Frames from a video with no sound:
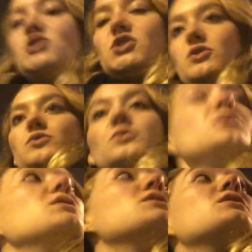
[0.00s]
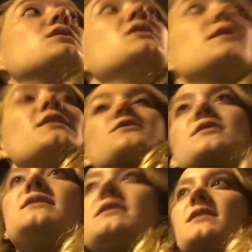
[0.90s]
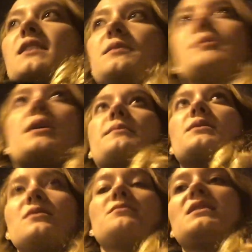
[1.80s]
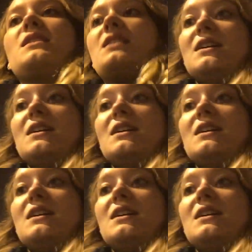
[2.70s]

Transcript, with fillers: do, so they didn't end up coming with me.